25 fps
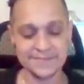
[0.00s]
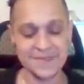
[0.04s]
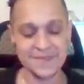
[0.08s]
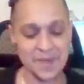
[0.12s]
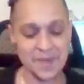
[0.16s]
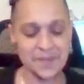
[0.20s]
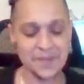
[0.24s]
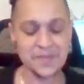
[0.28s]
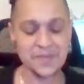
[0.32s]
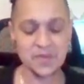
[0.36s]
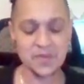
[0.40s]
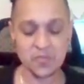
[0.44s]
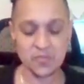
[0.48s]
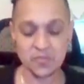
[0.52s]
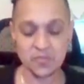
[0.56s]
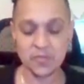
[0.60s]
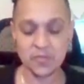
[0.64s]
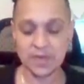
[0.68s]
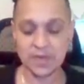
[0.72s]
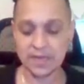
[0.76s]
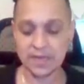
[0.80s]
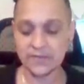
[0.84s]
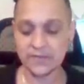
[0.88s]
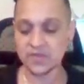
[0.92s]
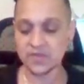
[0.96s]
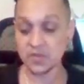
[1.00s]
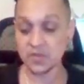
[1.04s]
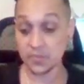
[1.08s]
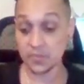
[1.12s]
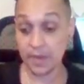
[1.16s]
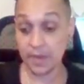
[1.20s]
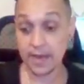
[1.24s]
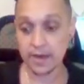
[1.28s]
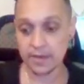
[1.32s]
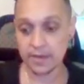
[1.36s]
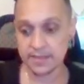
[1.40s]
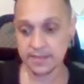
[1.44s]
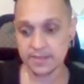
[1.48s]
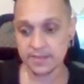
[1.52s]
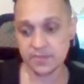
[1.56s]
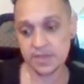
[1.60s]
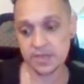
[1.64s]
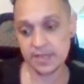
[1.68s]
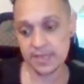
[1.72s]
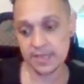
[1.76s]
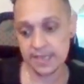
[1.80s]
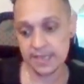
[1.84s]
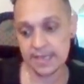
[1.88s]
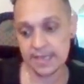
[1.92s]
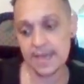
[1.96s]
They might be waiting for their parent to
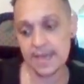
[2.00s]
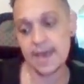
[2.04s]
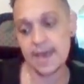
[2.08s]
be like,